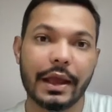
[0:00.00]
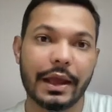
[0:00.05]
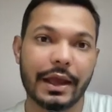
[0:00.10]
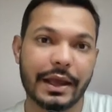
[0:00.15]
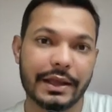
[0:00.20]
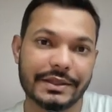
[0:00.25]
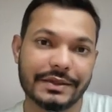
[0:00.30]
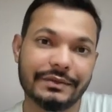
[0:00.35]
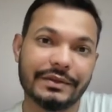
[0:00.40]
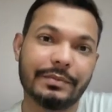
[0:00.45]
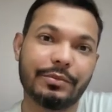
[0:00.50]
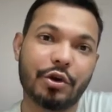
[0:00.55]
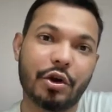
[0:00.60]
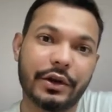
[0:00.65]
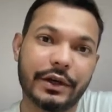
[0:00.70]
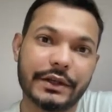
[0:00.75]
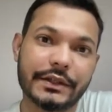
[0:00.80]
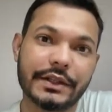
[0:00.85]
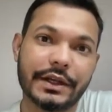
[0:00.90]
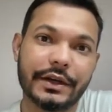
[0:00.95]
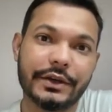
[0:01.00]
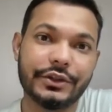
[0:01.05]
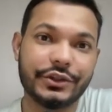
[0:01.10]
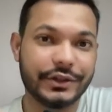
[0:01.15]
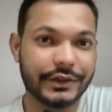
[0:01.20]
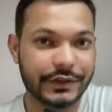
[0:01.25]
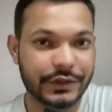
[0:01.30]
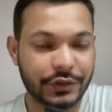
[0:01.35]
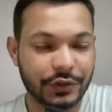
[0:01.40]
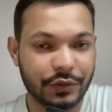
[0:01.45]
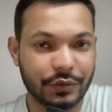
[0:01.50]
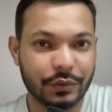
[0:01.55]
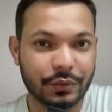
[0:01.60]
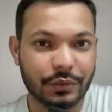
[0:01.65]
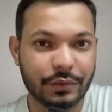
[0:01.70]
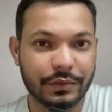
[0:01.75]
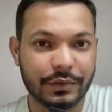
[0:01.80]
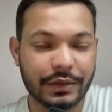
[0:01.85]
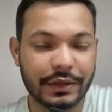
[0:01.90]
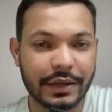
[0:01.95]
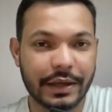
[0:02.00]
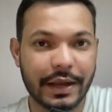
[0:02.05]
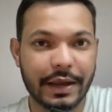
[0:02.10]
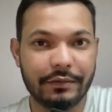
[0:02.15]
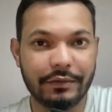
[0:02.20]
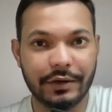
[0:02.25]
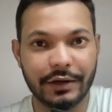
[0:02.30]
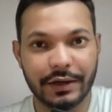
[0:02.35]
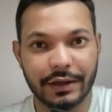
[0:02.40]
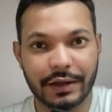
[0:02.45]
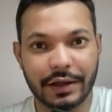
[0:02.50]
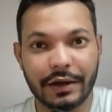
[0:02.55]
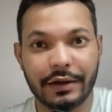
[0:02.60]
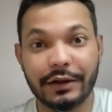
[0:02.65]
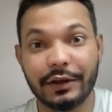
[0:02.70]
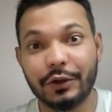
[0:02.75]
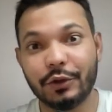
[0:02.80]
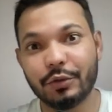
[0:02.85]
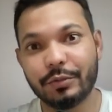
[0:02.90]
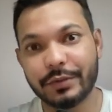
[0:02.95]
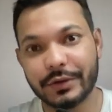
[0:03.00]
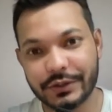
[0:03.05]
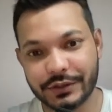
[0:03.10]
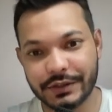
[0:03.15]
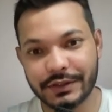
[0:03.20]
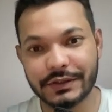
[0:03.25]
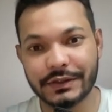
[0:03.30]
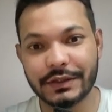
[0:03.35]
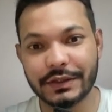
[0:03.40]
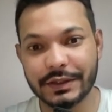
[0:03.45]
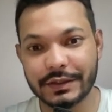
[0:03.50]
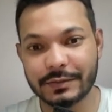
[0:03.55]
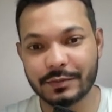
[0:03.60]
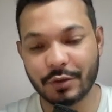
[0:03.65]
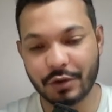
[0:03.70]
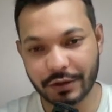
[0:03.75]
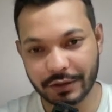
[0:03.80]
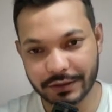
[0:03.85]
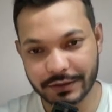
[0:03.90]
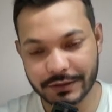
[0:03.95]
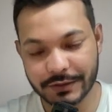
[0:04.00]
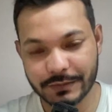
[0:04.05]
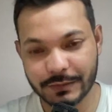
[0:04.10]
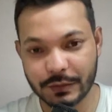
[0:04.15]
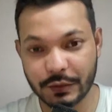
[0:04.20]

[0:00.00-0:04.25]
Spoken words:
as if the products are chasing you every day until you purchase these products.